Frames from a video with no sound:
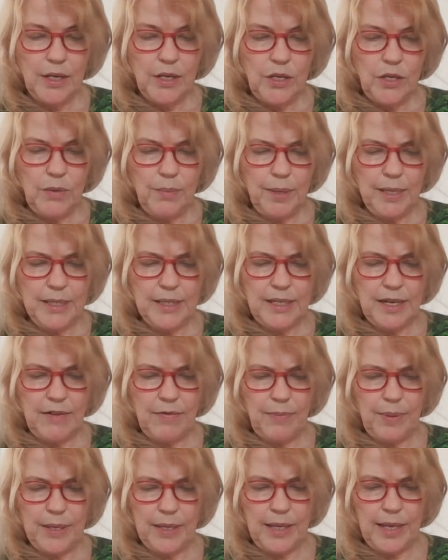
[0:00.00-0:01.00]
"You must
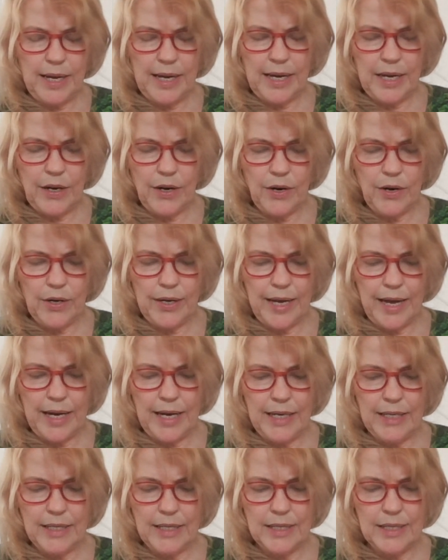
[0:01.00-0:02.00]
have been letting her
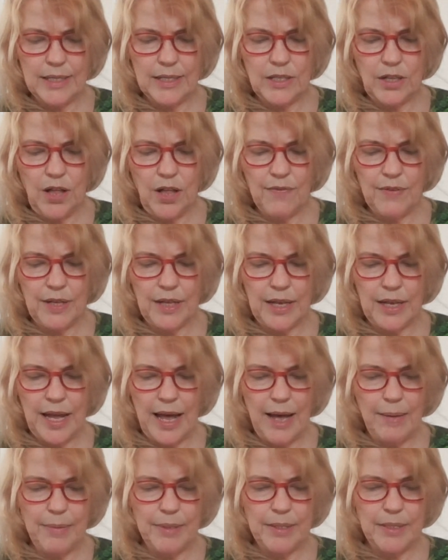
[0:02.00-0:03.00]
get into slovenly
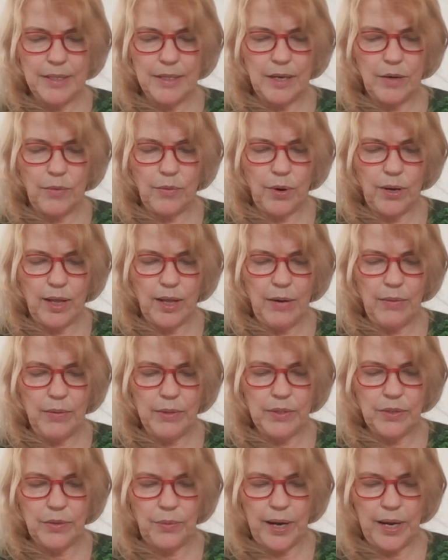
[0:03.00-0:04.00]
habits then while I
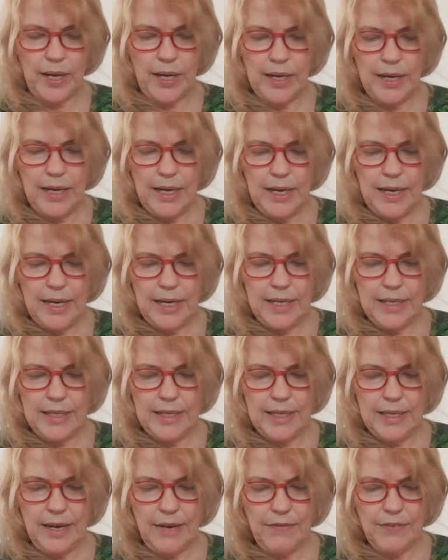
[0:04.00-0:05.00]
was away. It is
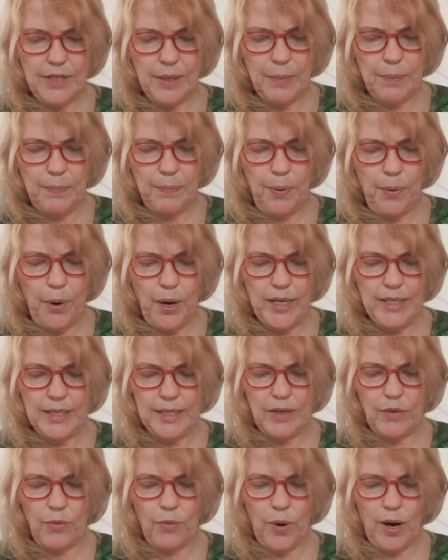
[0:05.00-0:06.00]
enough to
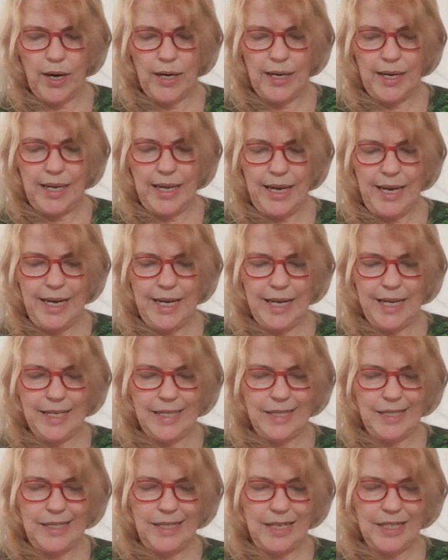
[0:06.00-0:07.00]
poison one,
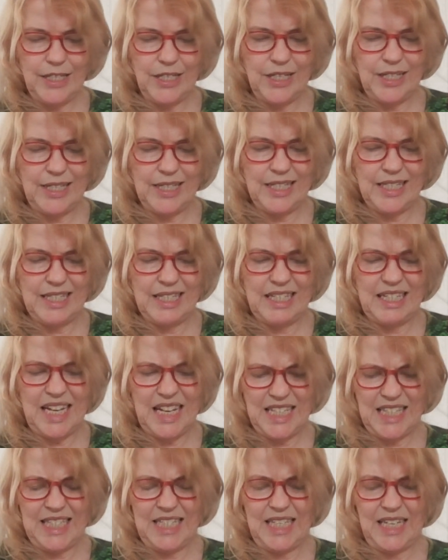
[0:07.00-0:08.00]
eating such a
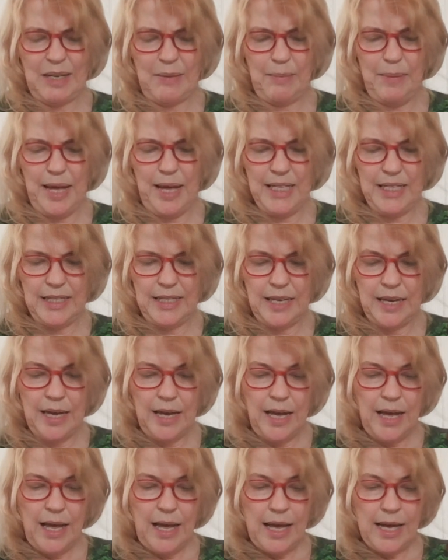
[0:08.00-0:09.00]
disgusting mess."
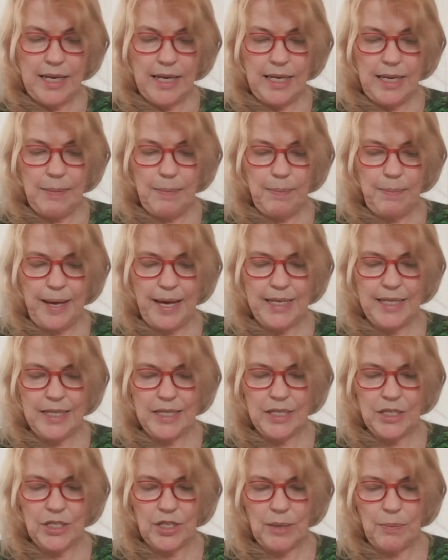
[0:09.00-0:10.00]
And he
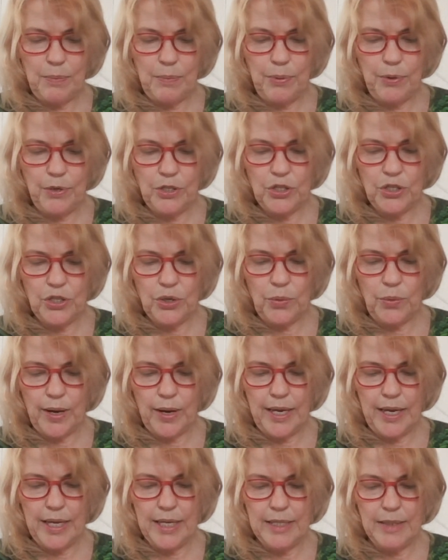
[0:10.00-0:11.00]
pettishly pushed
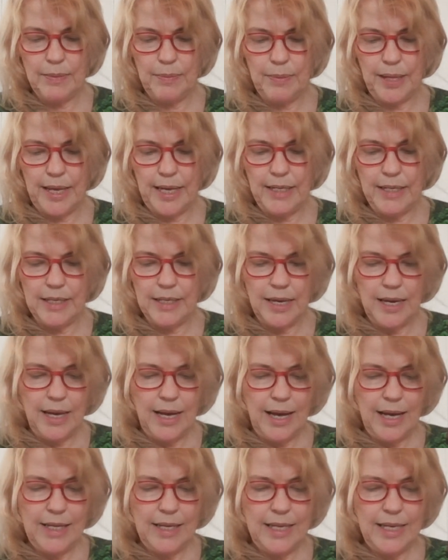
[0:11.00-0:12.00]
away his plate
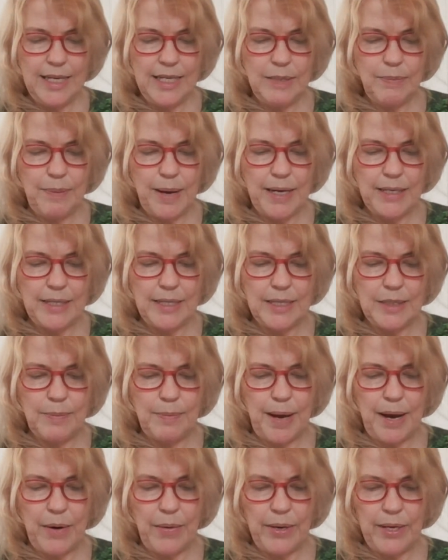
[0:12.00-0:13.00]
and leant back
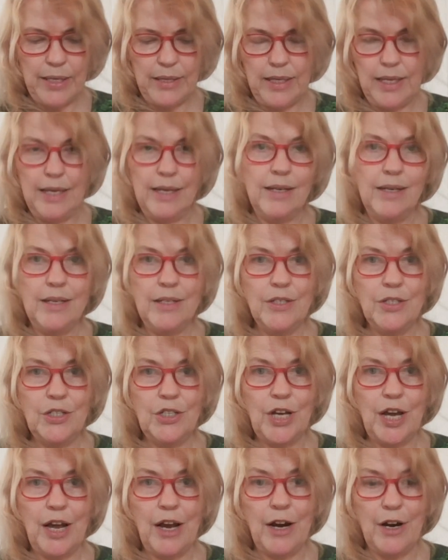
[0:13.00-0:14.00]
despairingly in his
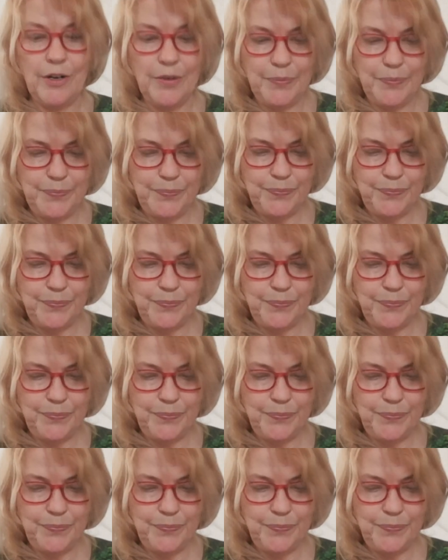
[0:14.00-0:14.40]
chair.